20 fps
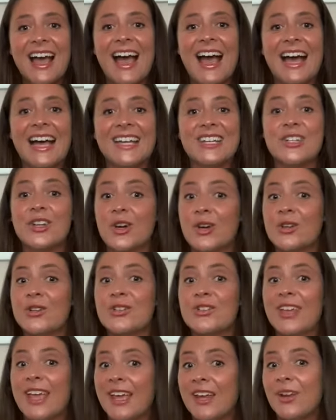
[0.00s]
and
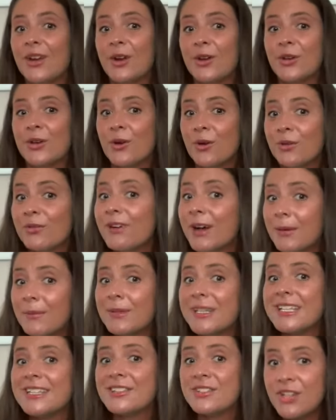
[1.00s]
not getting on your
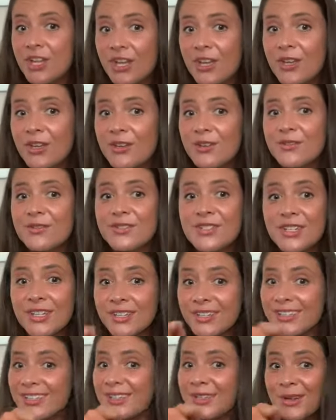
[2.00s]
family's nerves.
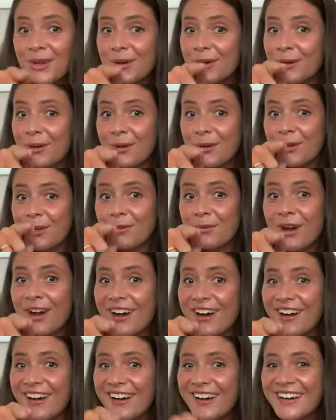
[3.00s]
You know who you
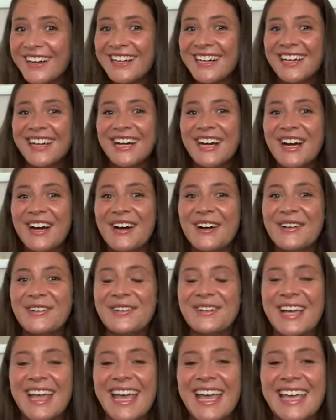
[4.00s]
are,
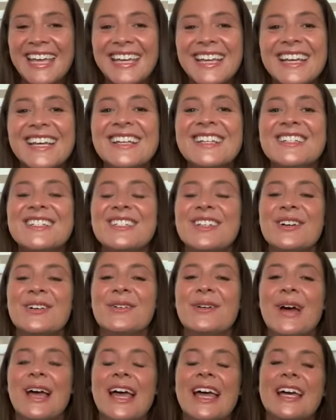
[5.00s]
okay?
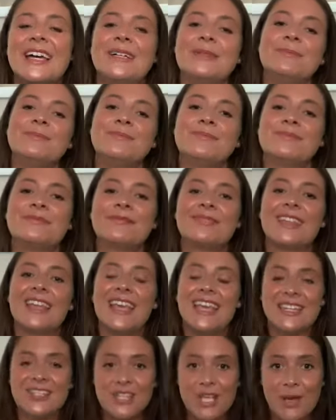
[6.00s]
So
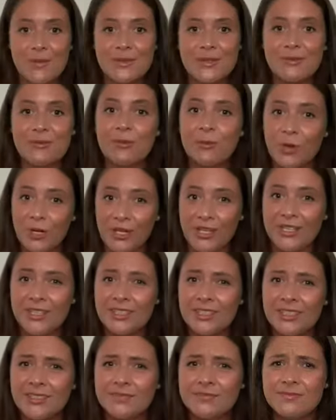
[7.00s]
in terms of
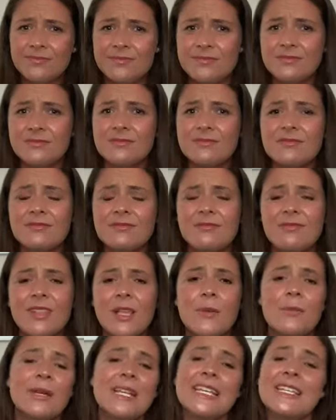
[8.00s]
work,
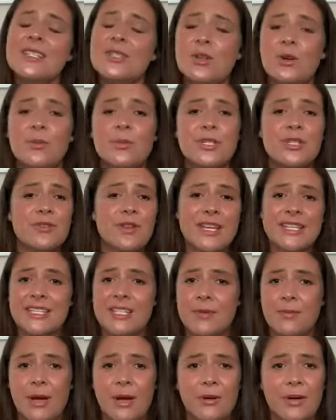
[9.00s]
please don't be stressing
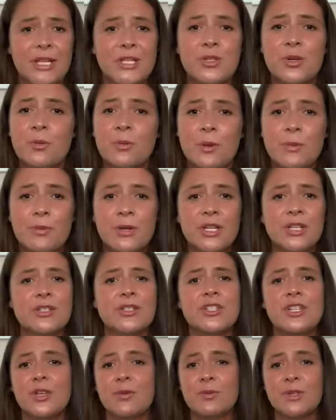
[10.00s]
about it. Don't be putting
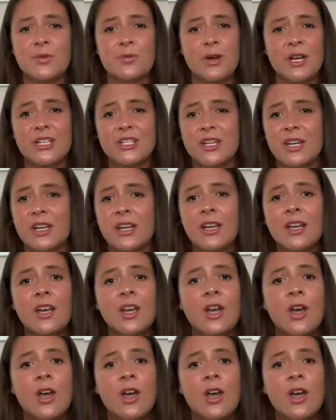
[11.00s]
too much pressure